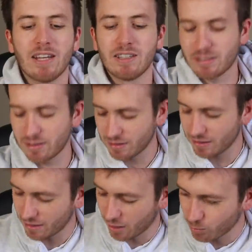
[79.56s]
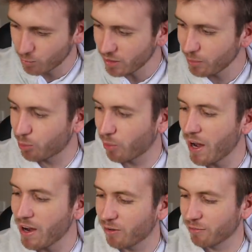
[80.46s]
And I'm really
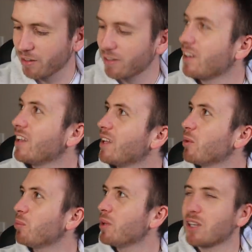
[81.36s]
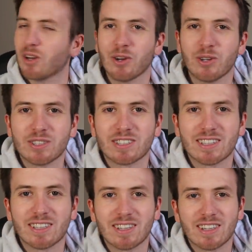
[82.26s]
proud of it because
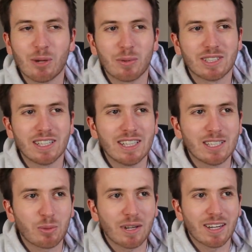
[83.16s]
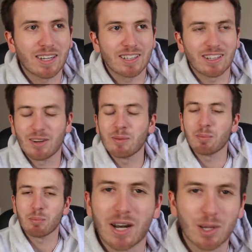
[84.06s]
there was years where, you know,
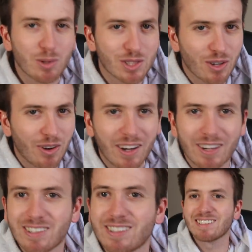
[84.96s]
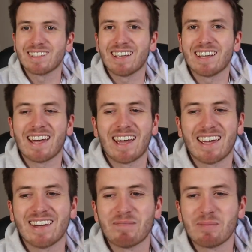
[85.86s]
money was tight.
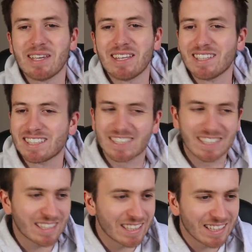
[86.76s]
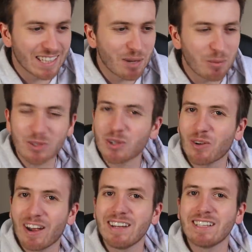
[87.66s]
The success of the team wasn't
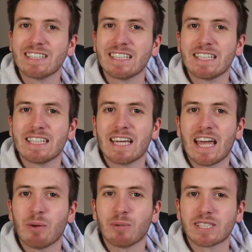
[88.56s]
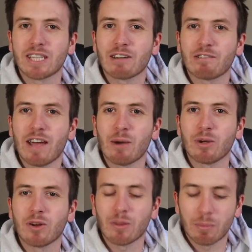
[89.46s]
great. And we stuck fat.
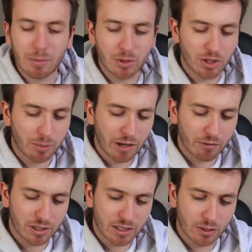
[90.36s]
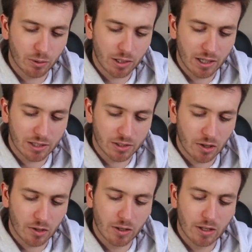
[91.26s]
We got the membership every single year.
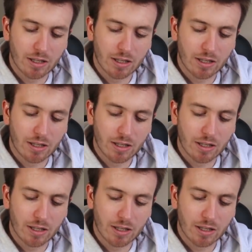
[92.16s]
So